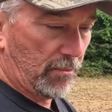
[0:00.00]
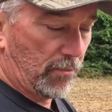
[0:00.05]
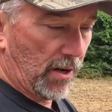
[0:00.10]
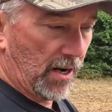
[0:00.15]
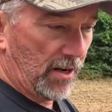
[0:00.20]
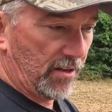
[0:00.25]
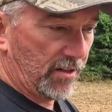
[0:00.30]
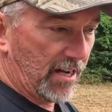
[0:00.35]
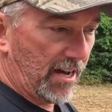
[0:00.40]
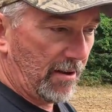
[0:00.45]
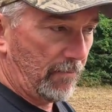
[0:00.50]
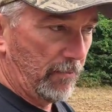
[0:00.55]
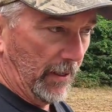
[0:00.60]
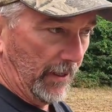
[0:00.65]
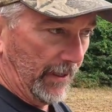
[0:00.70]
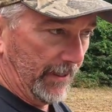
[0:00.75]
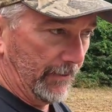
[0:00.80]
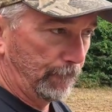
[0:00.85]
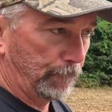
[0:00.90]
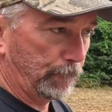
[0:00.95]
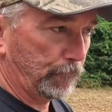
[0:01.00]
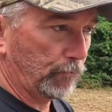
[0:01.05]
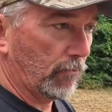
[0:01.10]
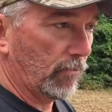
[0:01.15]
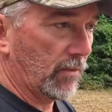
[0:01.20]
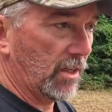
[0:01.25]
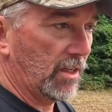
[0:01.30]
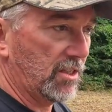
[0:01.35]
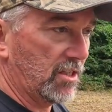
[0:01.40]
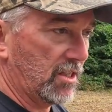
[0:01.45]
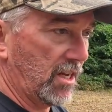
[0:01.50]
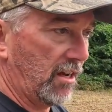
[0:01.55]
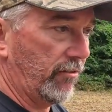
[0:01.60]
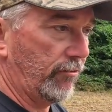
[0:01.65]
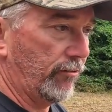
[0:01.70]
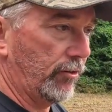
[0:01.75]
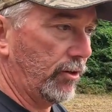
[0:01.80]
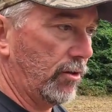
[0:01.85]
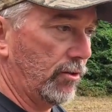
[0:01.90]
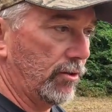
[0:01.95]
the Browntop millet. It's safe
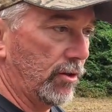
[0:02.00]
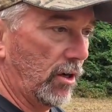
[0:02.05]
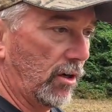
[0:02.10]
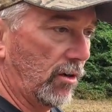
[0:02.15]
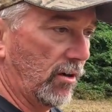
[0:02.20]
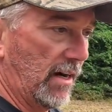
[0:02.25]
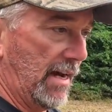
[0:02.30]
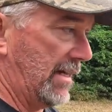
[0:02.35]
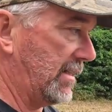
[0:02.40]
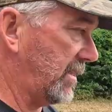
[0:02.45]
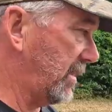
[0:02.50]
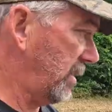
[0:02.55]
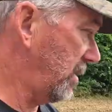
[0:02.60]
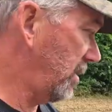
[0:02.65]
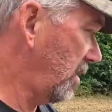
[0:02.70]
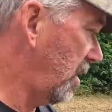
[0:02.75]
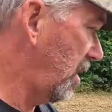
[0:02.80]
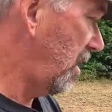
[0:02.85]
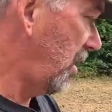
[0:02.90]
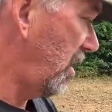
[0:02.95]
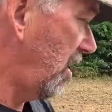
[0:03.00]
for use on grasses,